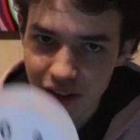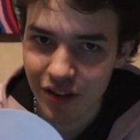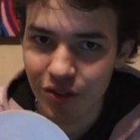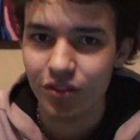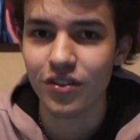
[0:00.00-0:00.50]
hang
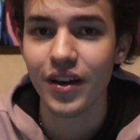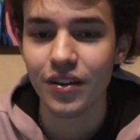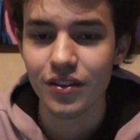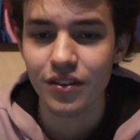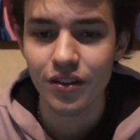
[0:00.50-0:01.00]
on a
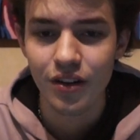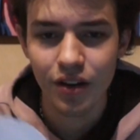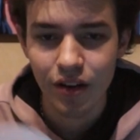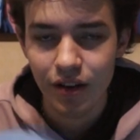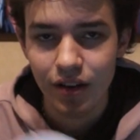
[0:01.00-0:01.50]
second,
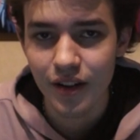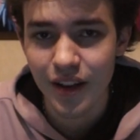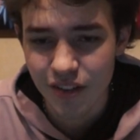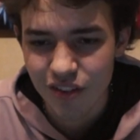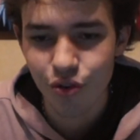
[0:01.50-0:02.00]
let
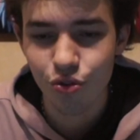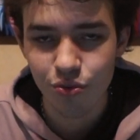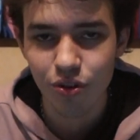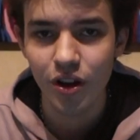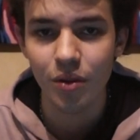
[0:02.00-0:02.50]
the
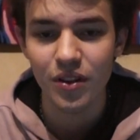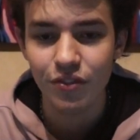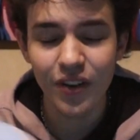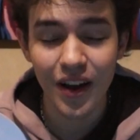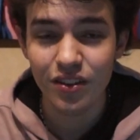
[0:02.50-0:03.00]
children come. In
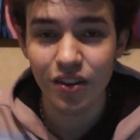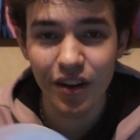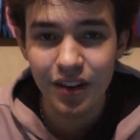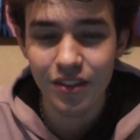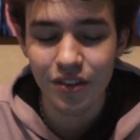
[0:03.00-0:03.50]
fact,
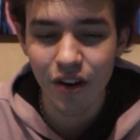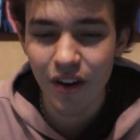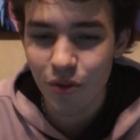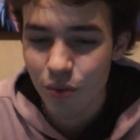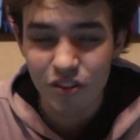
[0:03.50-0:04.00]

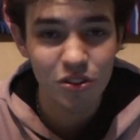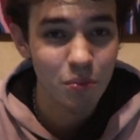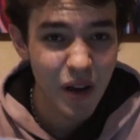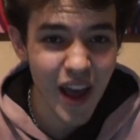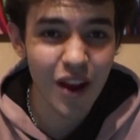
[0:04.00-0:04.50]
I wish the
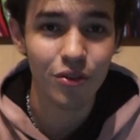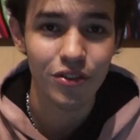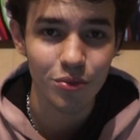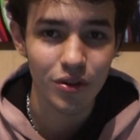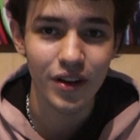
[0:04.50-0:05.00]

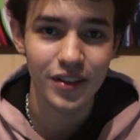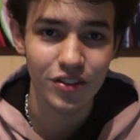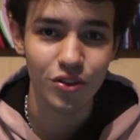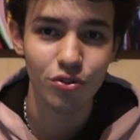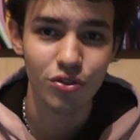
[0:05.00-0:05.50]
parents were like the
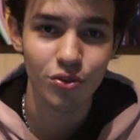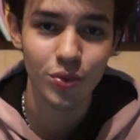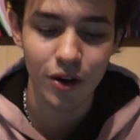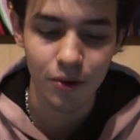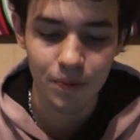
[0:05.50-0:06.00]
children as
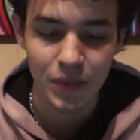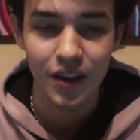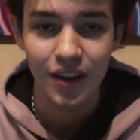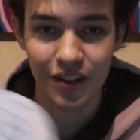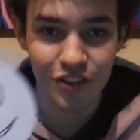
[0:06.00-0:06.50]
well,
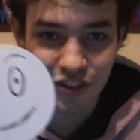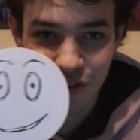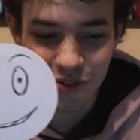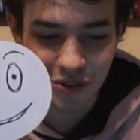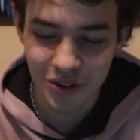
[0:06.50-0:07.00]
and the
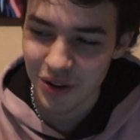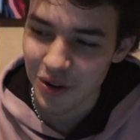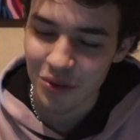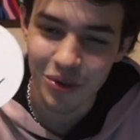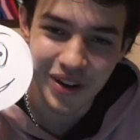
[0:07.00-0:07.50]
children
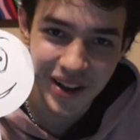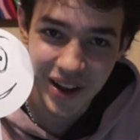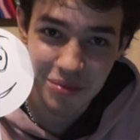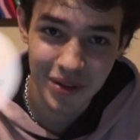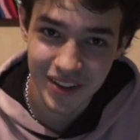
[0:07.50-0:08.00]
were
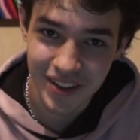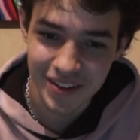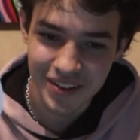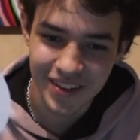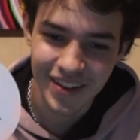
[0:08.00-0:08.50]
happy again.